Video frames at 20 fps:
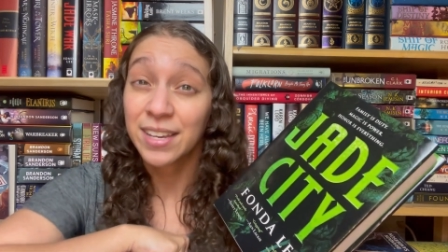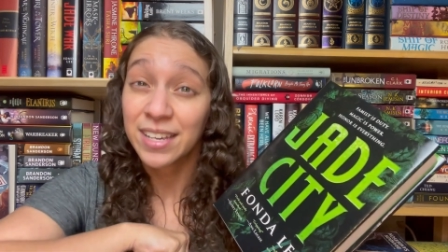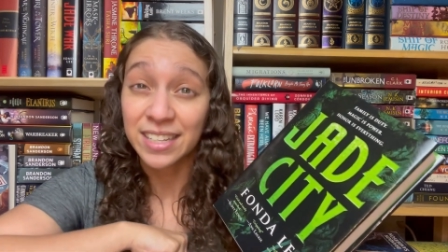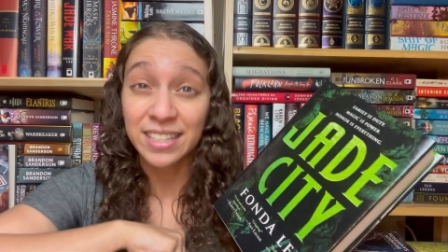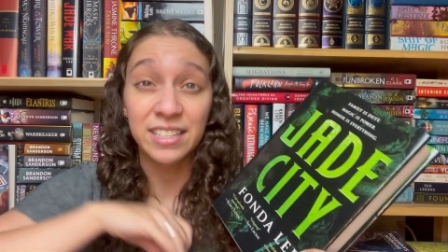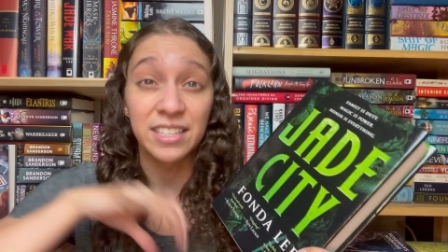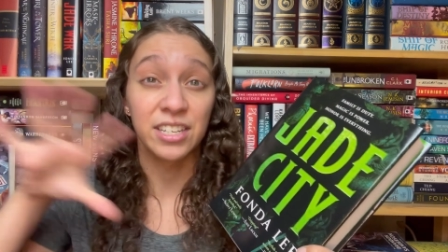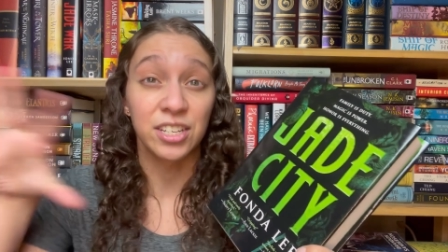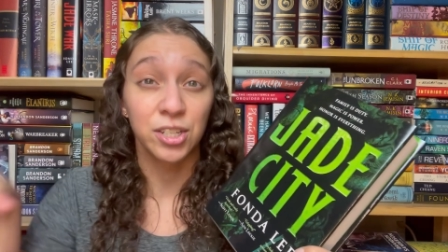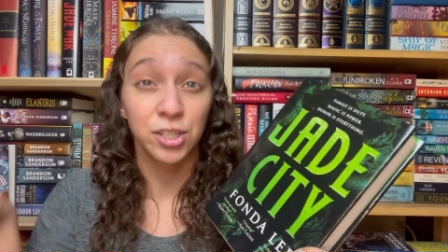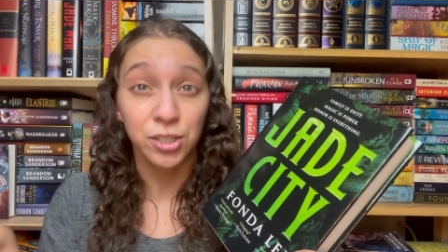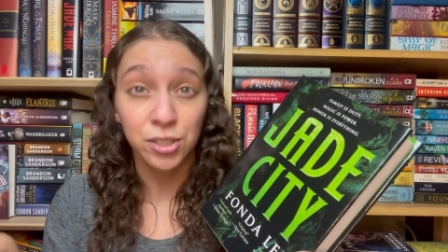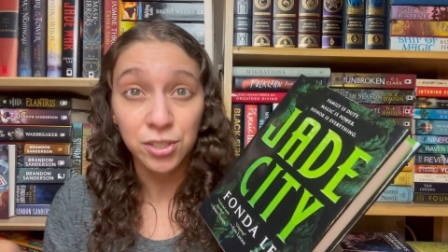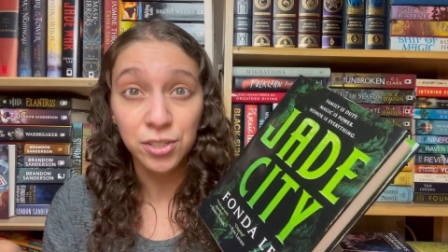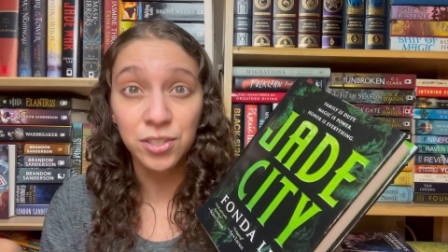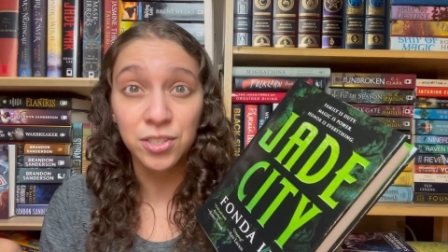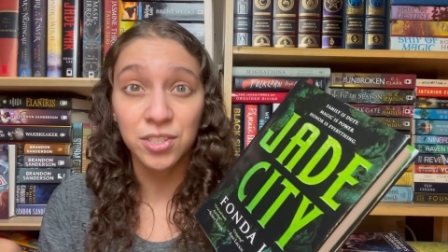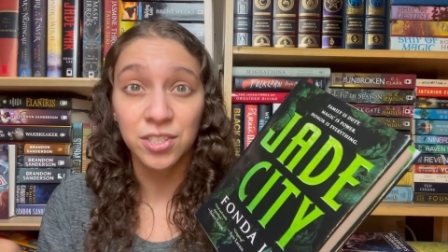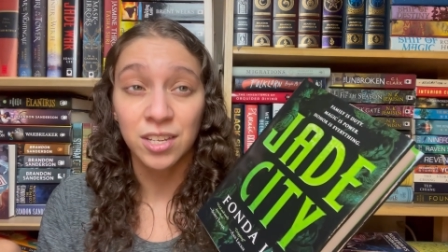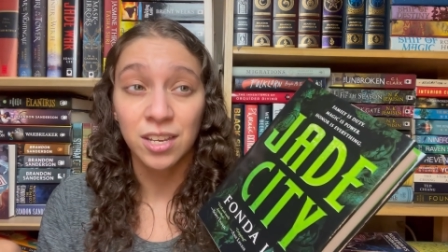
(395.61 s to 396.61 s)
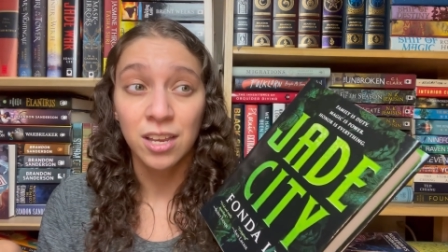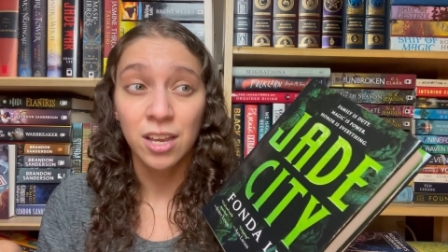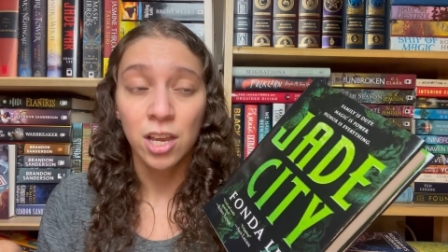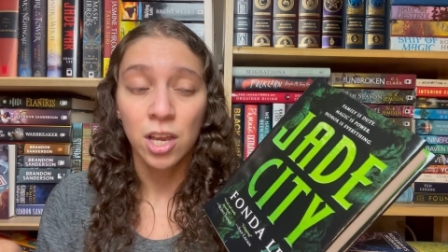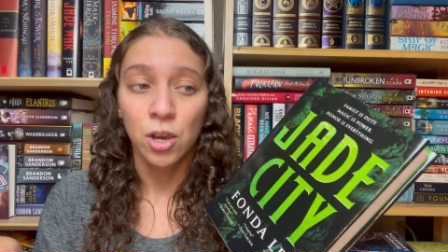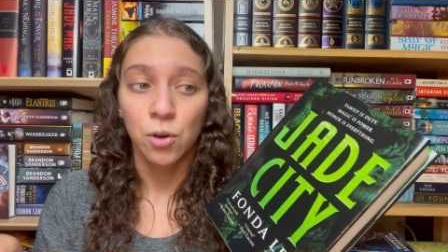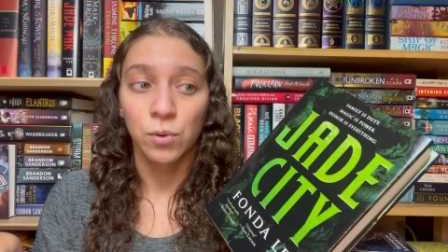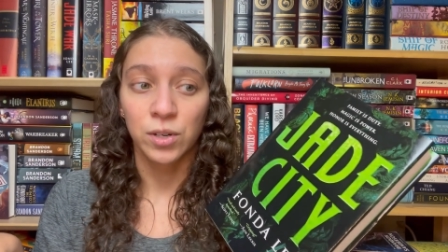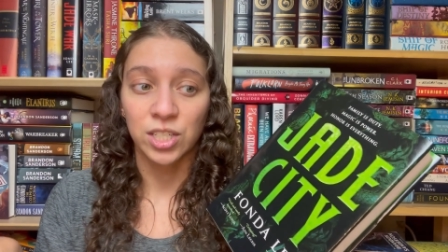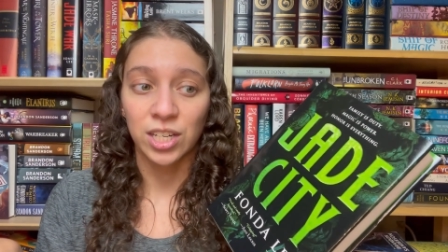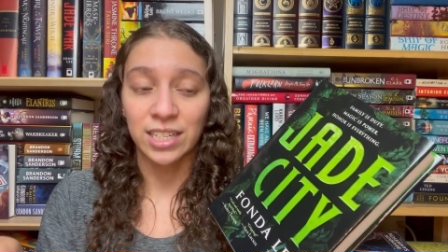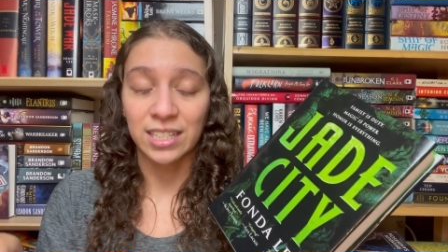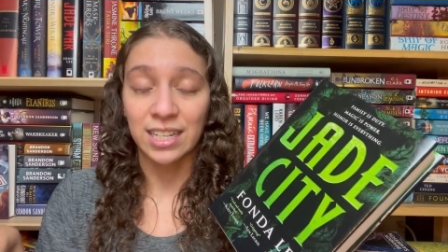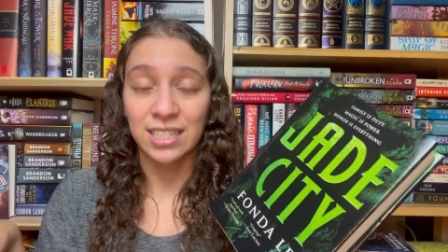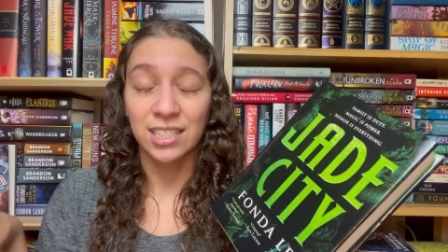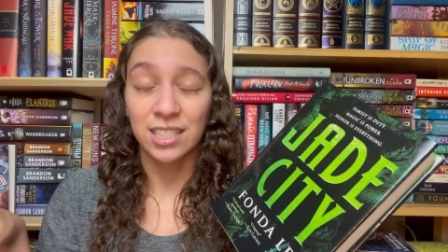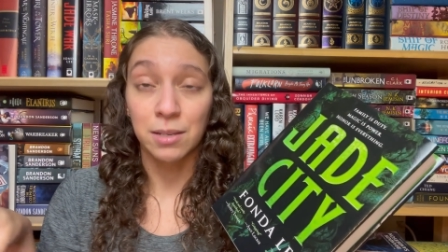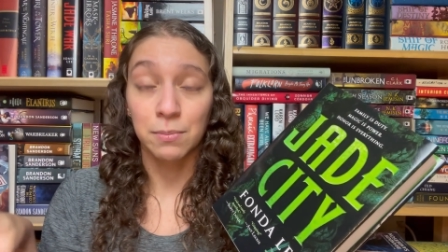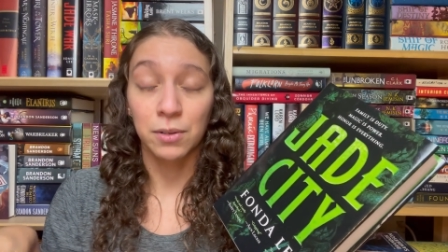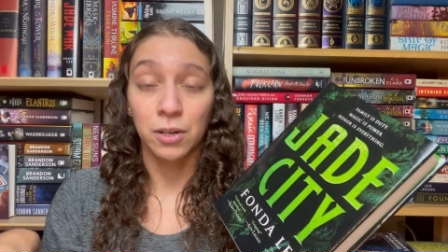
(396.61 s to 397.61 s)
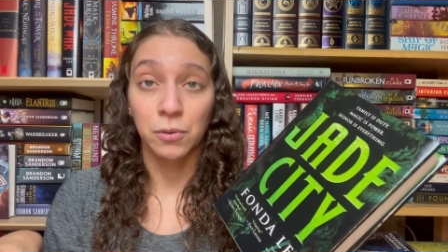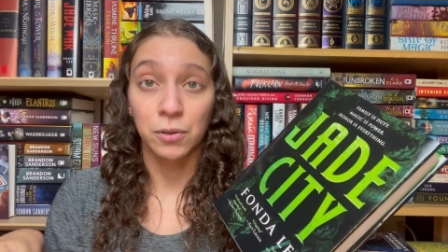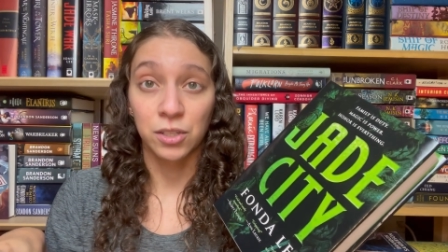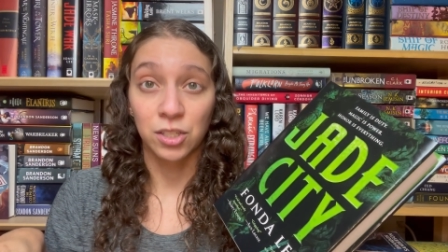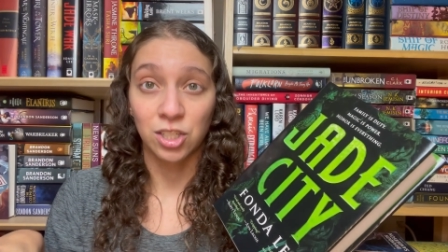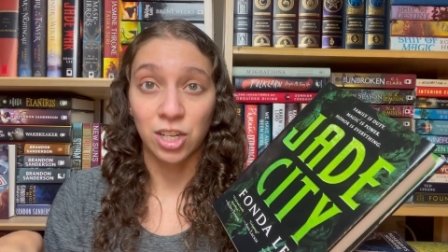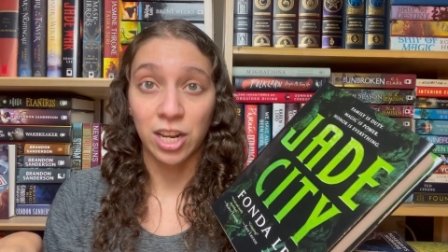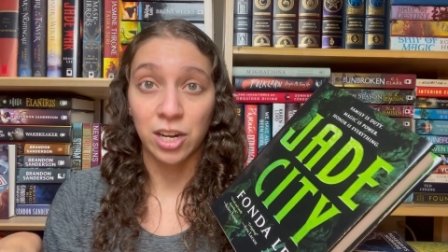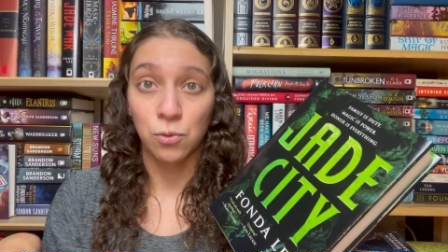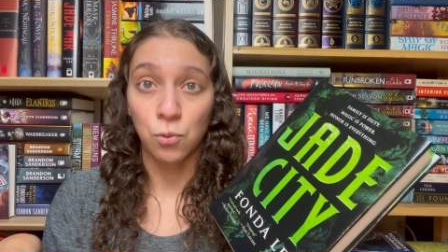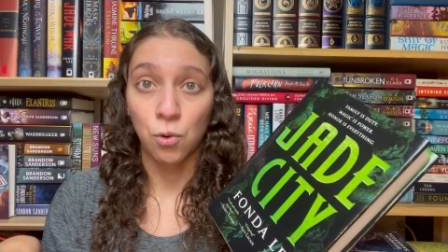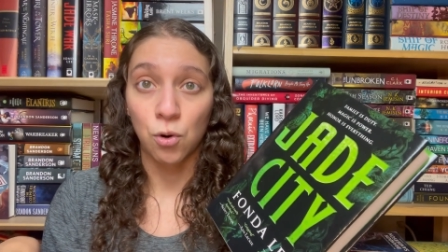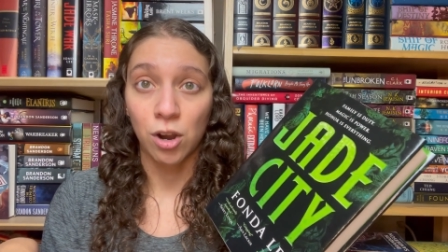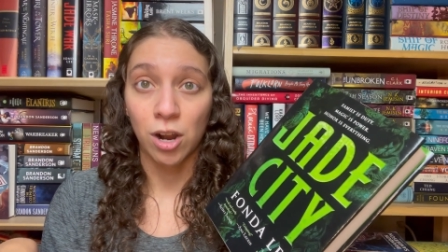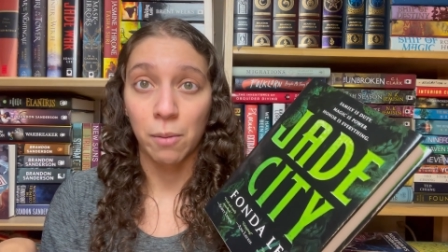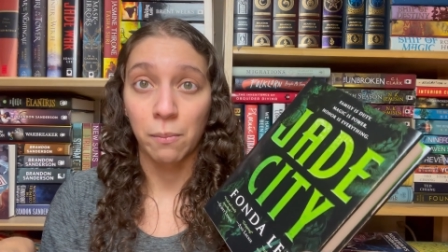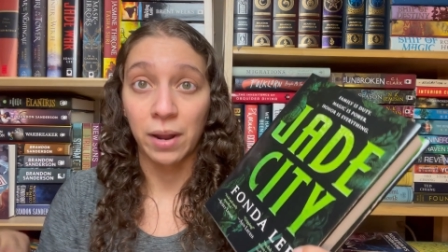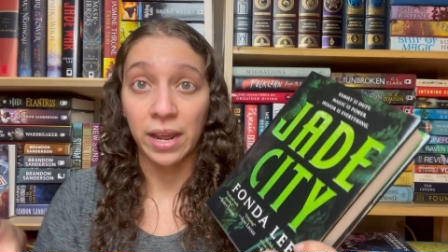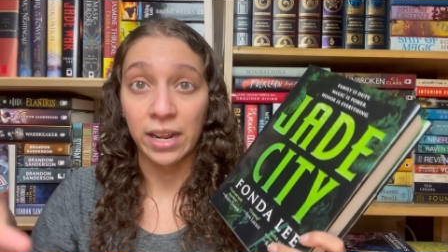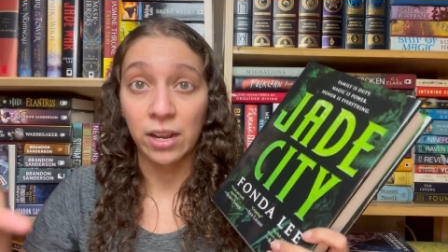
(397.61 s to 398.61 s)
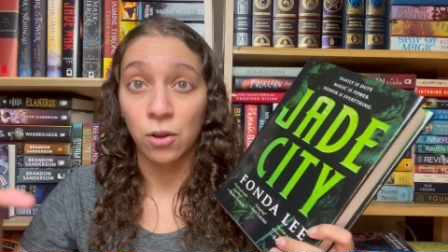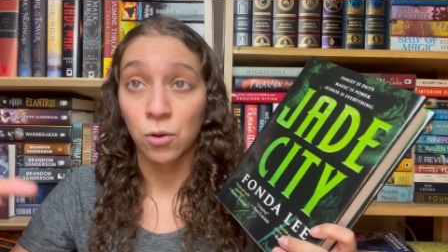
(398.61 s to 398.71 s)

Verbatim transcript: years, which, like, that's similar with Jade War, and I'm like,